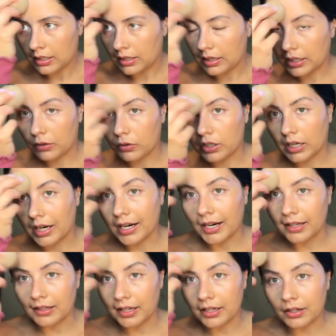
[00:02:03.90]
liquid
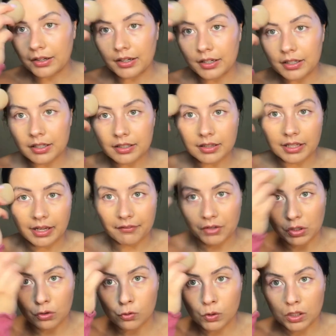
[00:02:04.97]
highlighter, the Kevyn
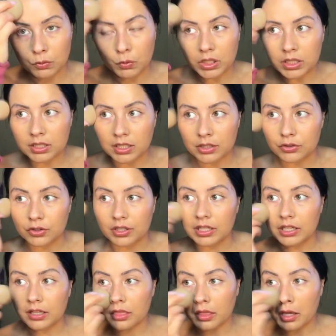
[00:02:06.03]
Aucoin one,
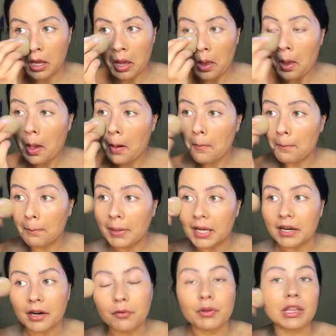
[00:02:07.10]
underneath,
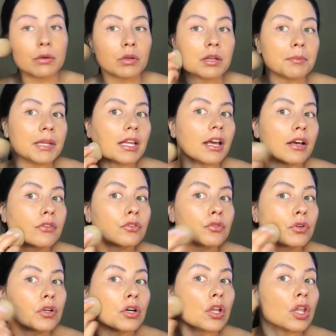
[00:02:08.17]
but I really want to be
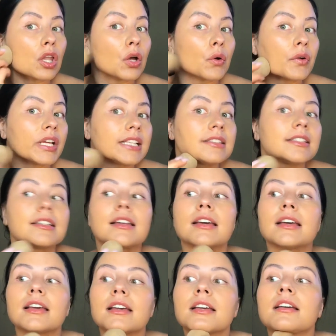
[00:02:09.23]
extra glowy
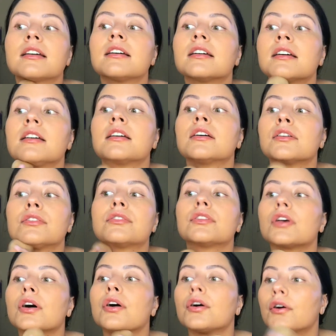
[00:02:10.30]
today,
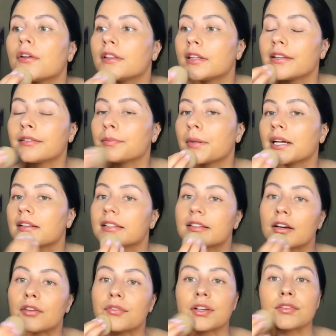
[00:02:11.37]
so this by
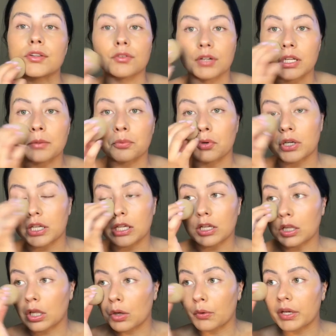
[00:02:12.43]
itself is already pretty
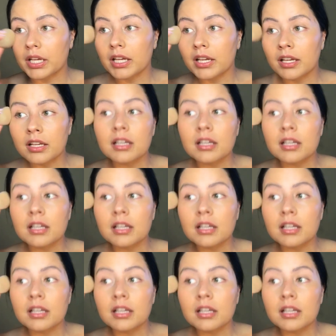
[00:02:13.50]
glowy.